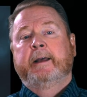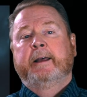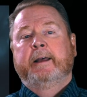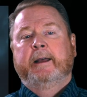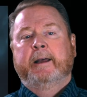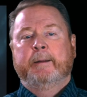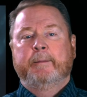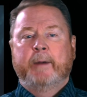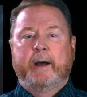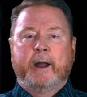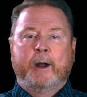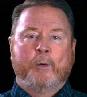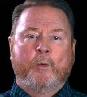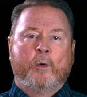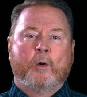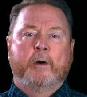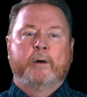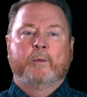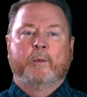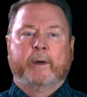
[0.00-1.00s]
in my
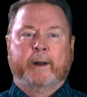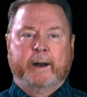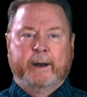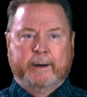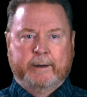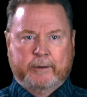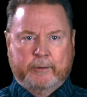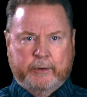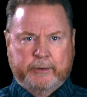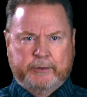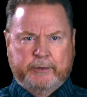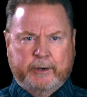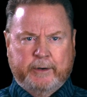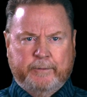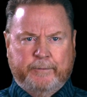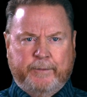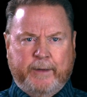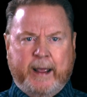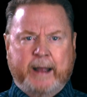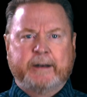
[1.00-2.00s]
award-winning
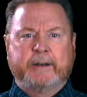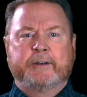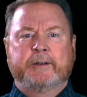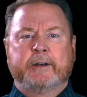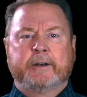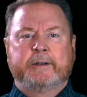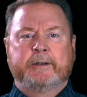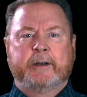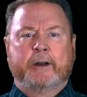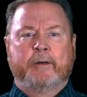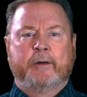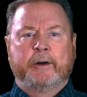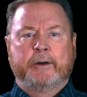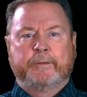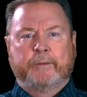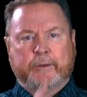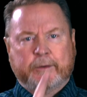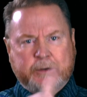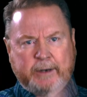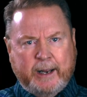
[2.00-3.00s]
Christian fantasy series
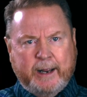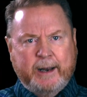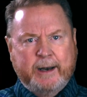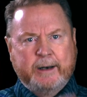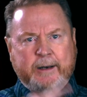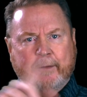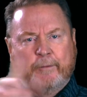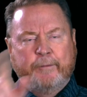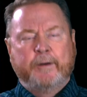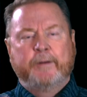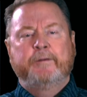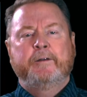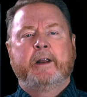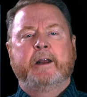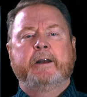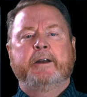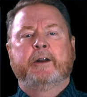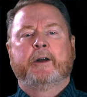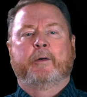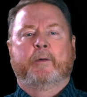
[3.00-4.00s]
for 10 to
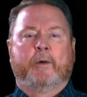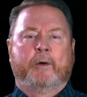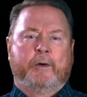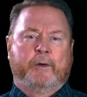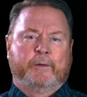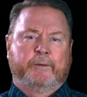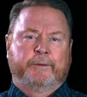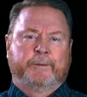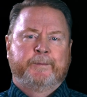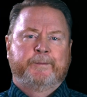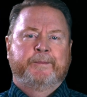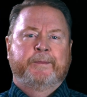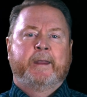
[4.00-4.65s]
15-year-olds.